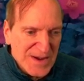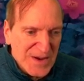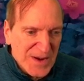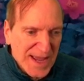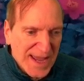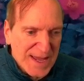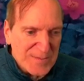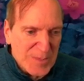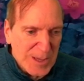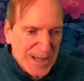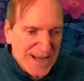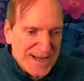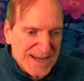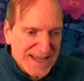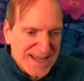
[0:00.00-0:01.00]
ad
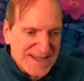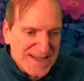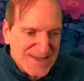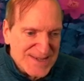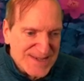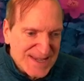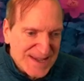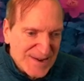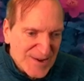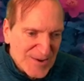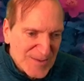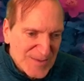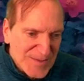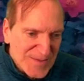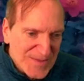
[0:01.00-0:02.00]
block,
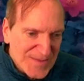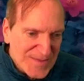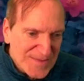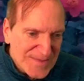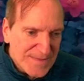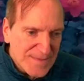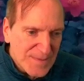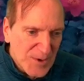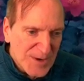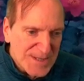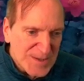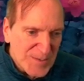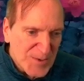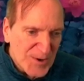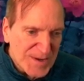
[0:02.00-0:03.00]
ASDL, point
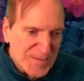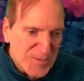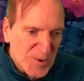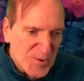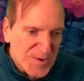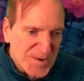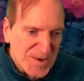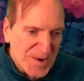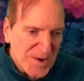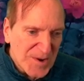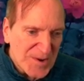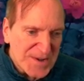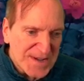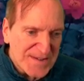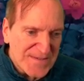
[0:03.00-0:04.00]
to point
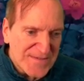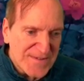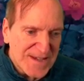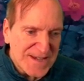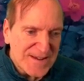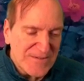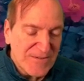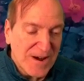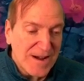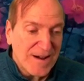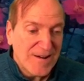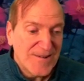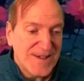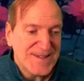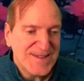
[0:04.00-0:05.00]
protocol, config.
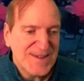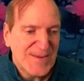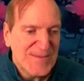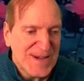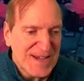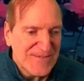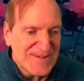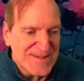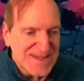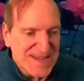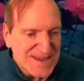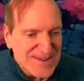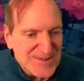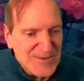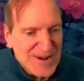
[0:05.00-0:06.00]
Wow, that's something I haven't
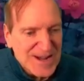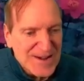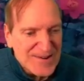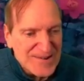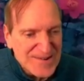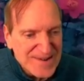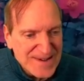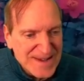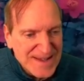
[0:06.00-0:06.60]
seen in a while.